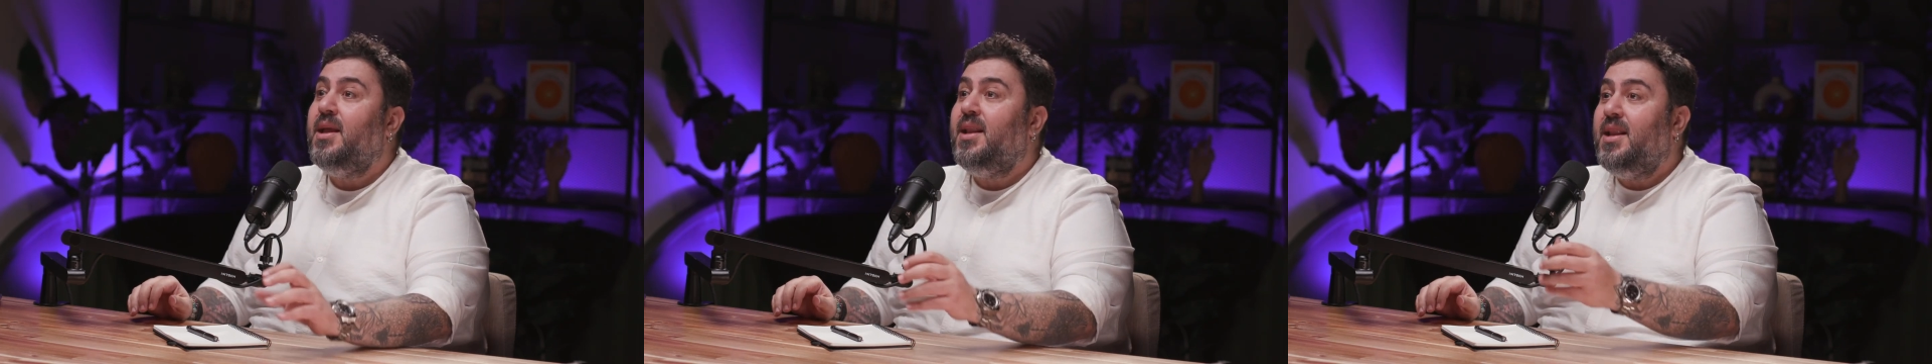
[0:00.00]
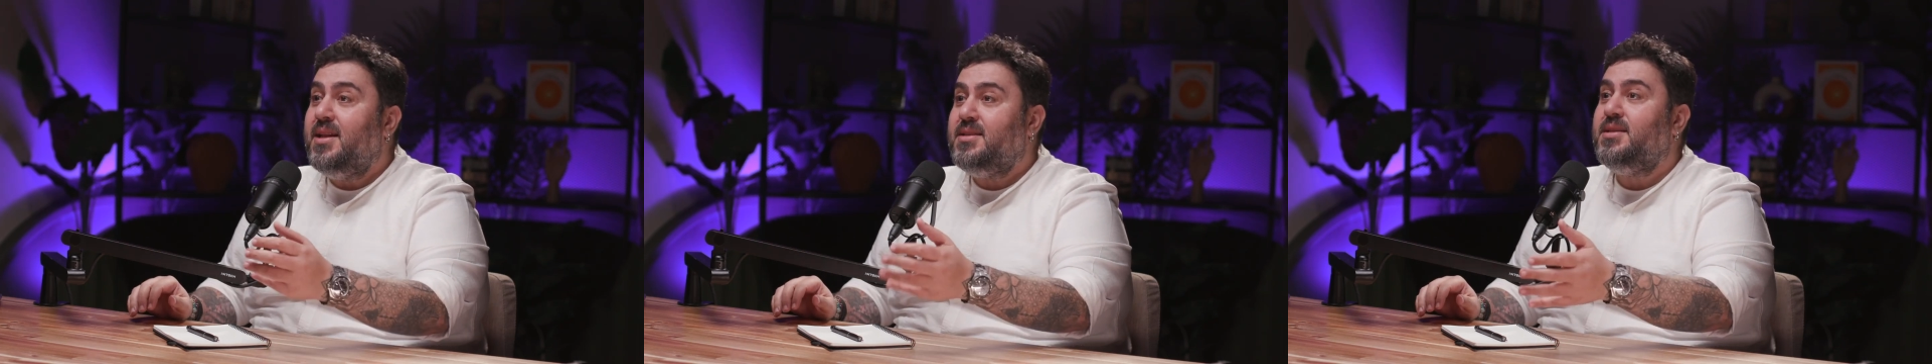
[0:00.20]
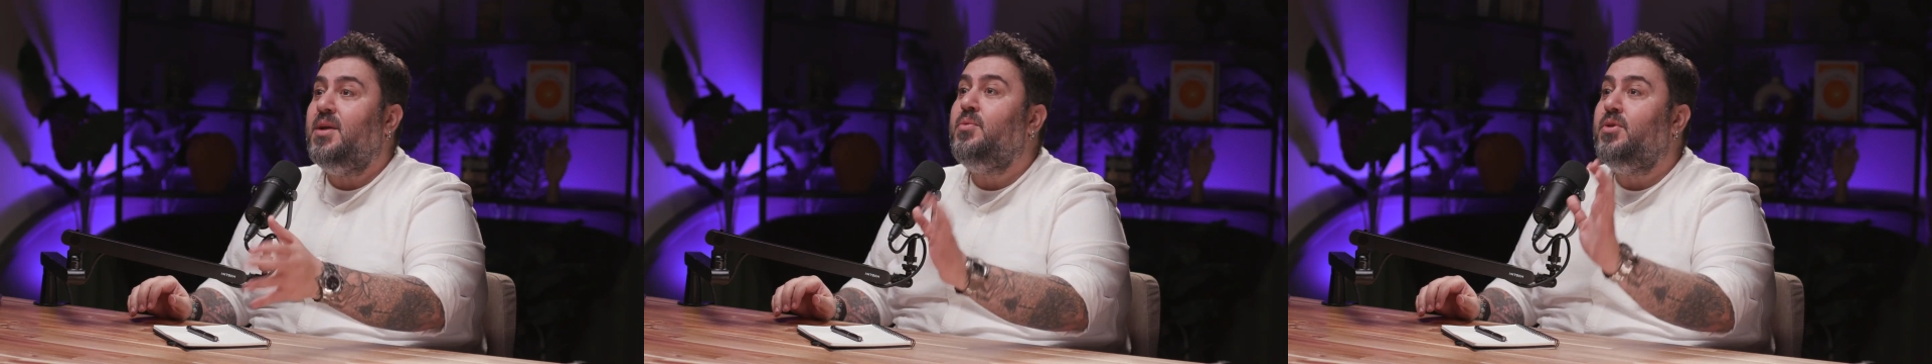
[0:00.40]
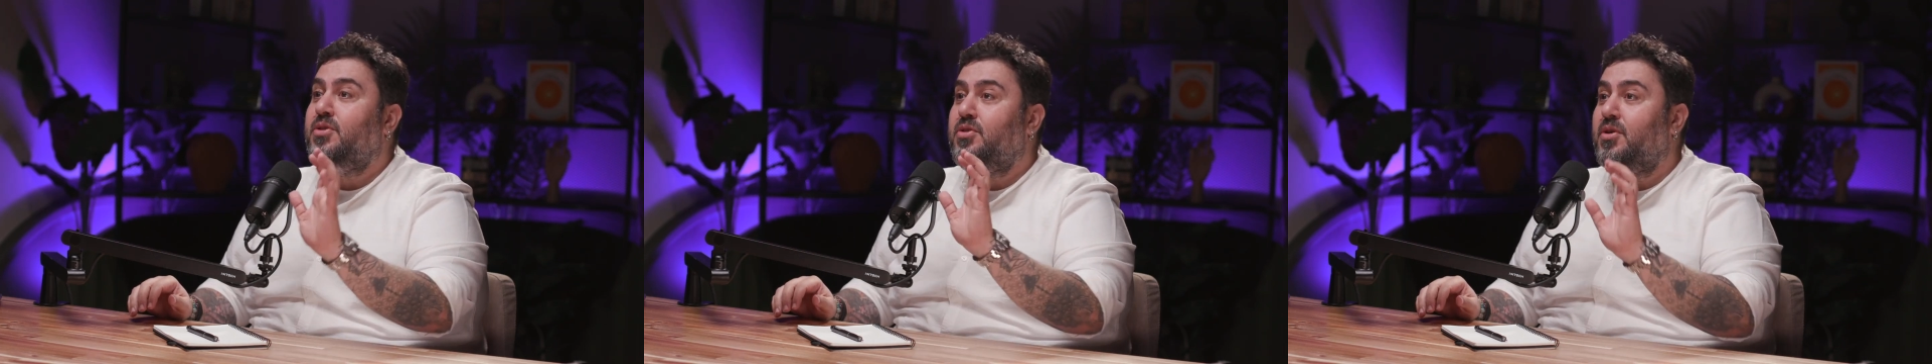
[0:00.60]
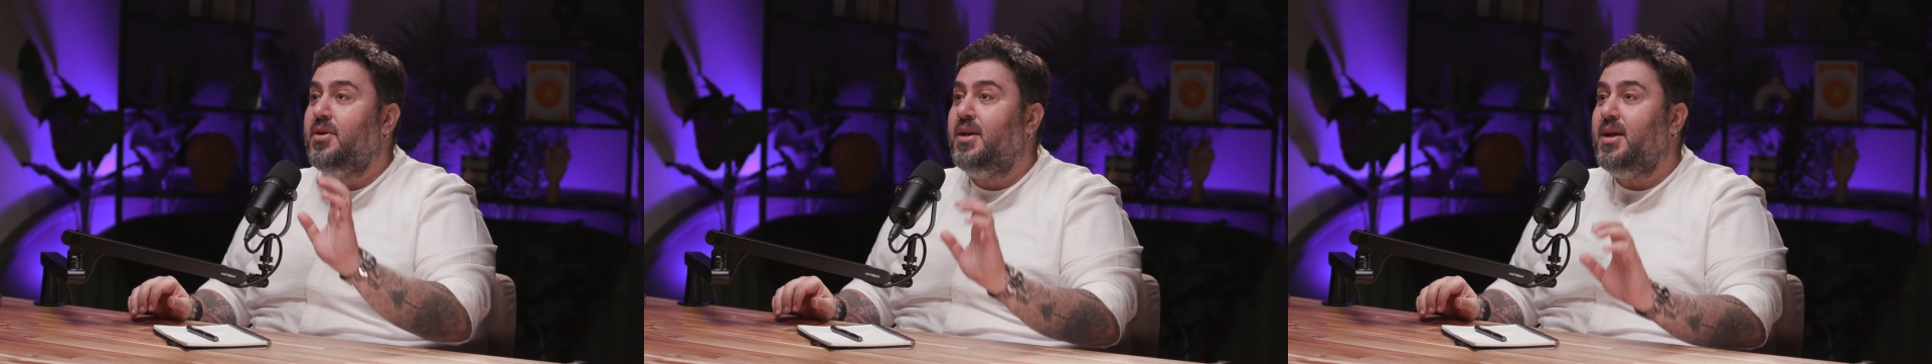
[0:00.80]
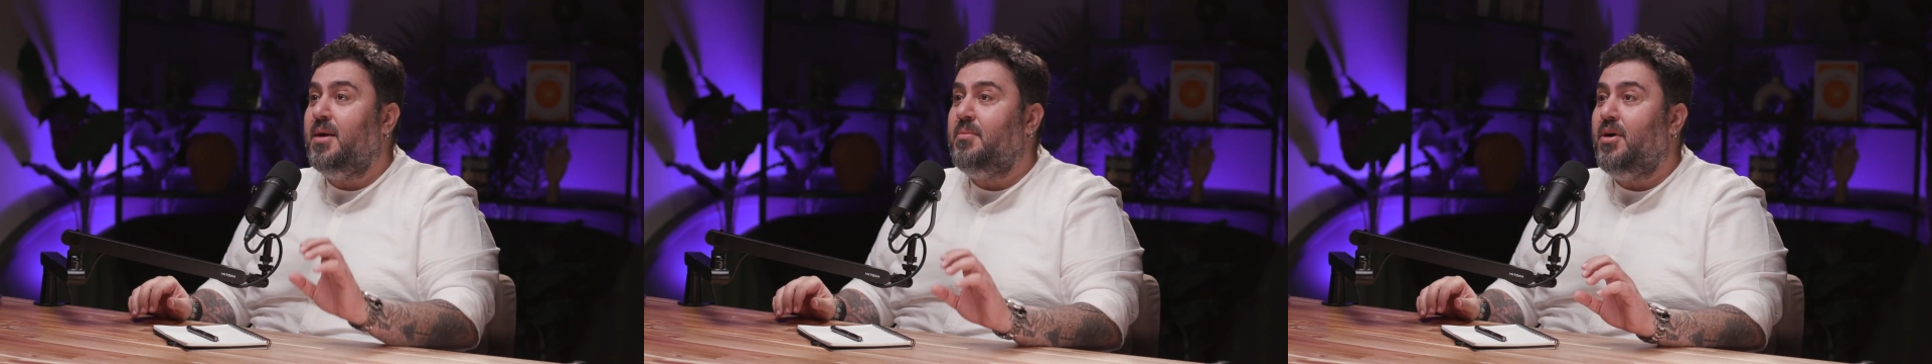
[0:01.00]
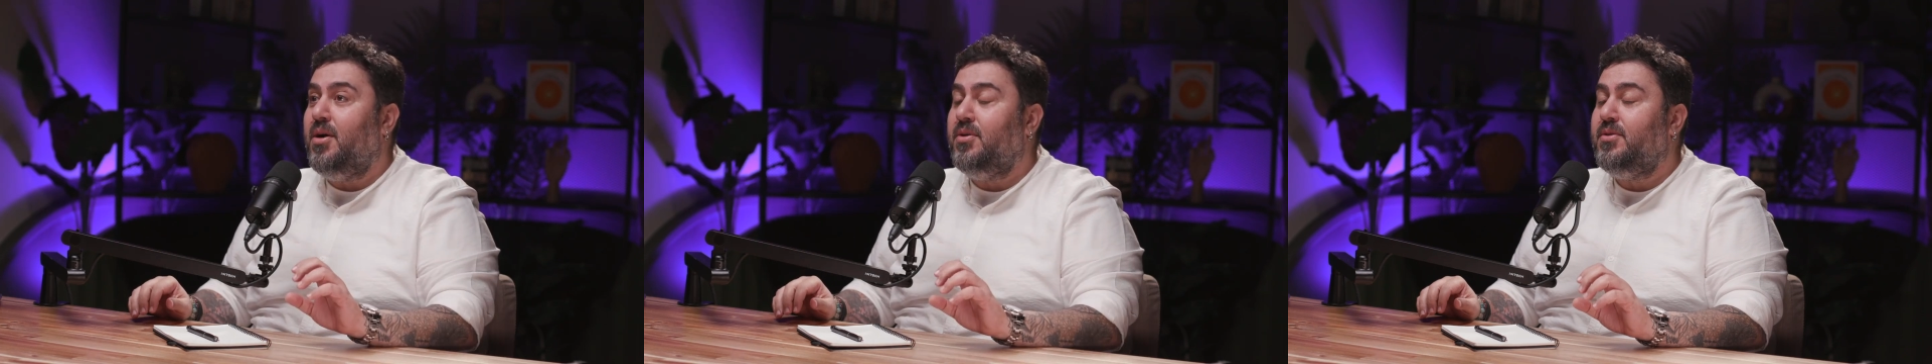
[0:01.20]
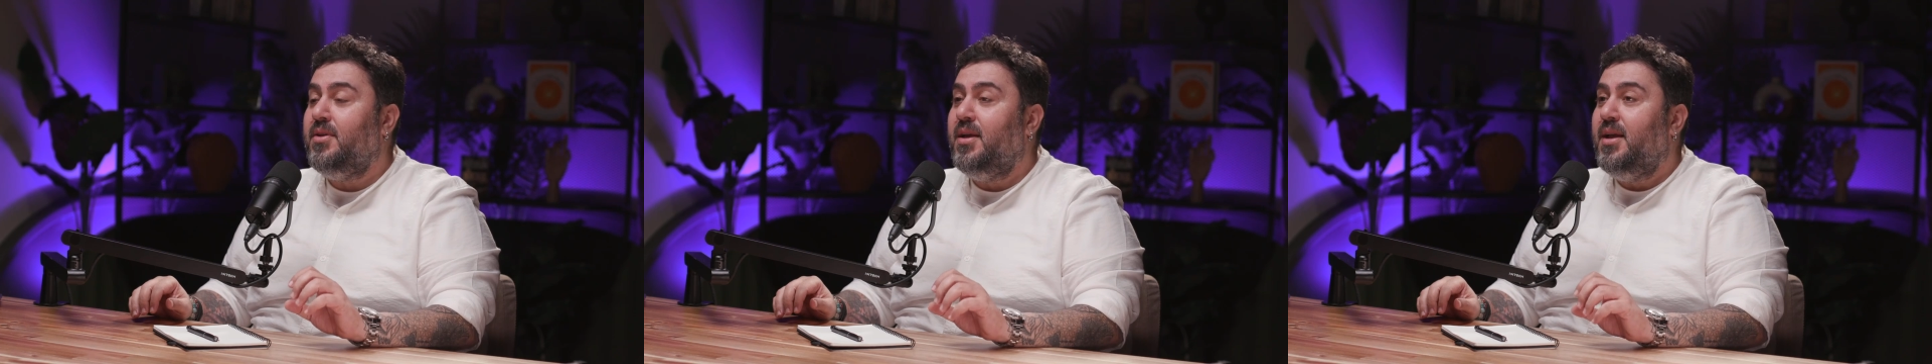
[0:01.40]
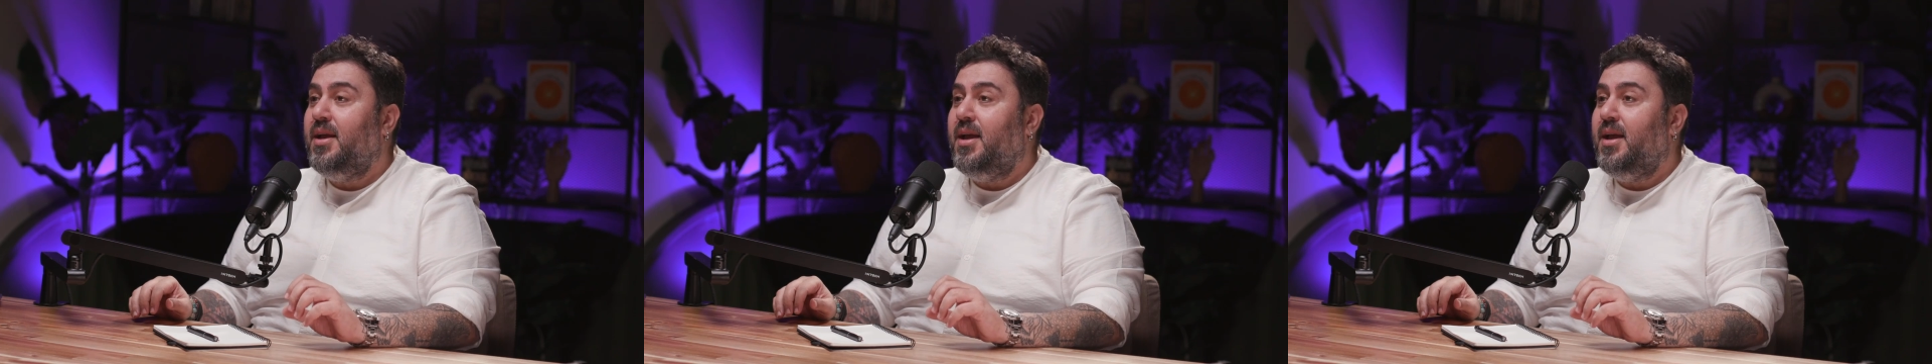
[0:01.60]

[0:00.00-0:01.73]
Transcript: Let's say we're talking about